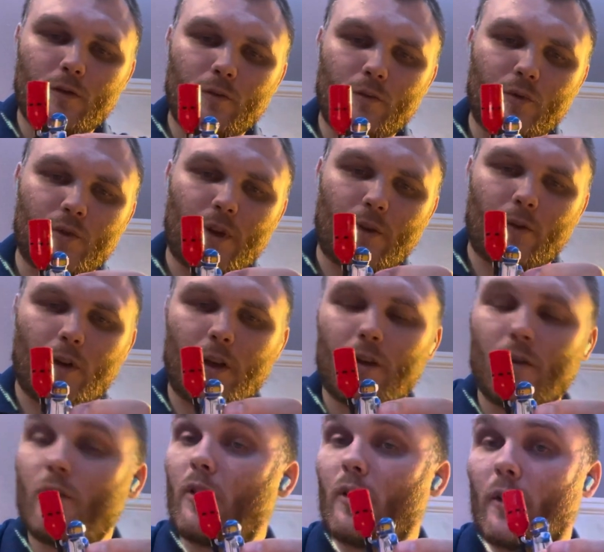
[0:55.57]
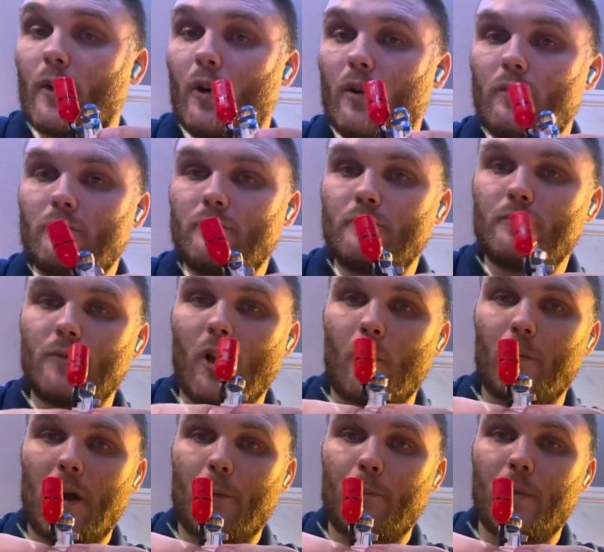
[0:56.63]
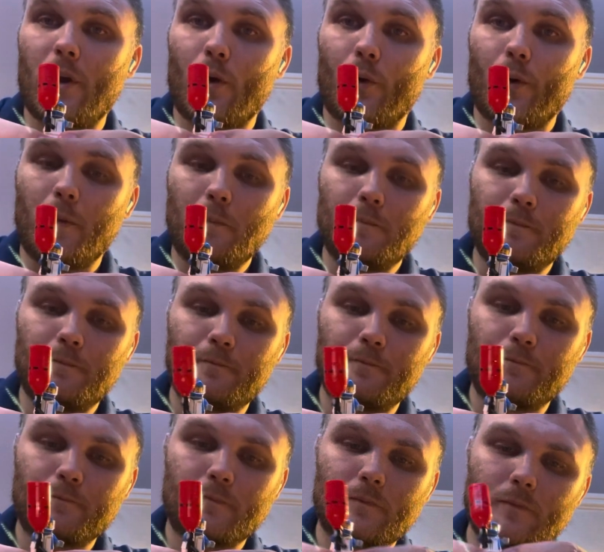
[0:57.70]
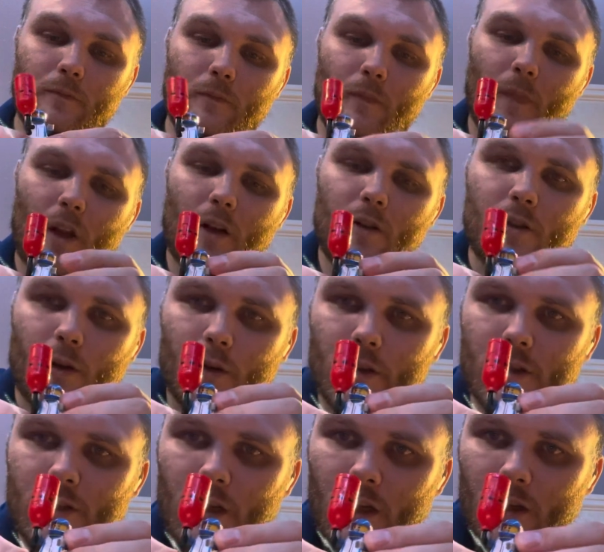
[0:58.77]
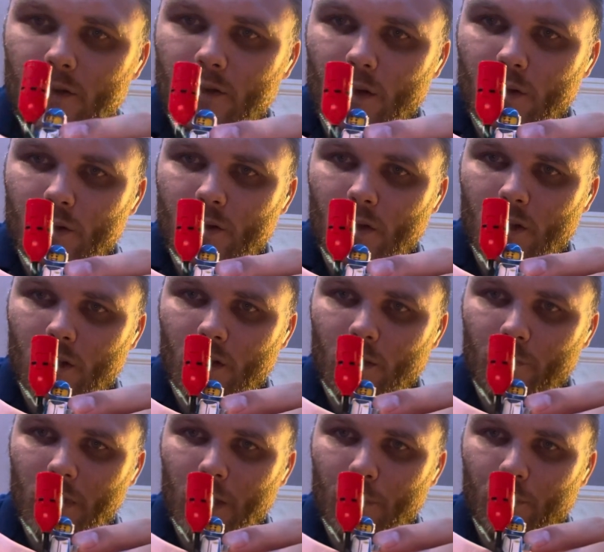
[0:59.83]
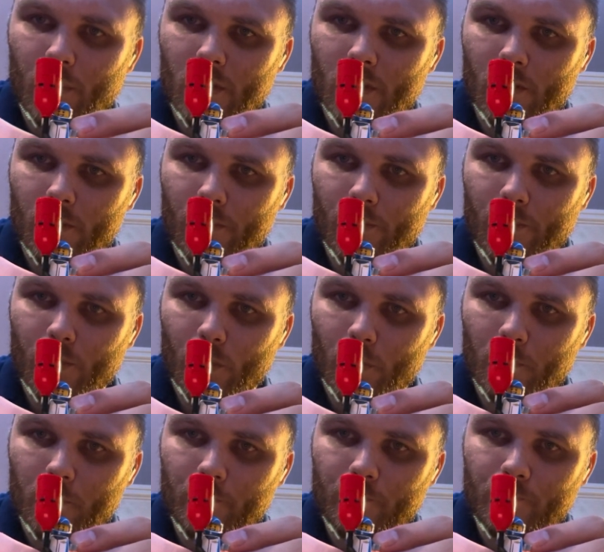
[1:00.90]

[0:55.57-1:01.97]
But generally, all in all, not a bad build. So it's got a bit of print on front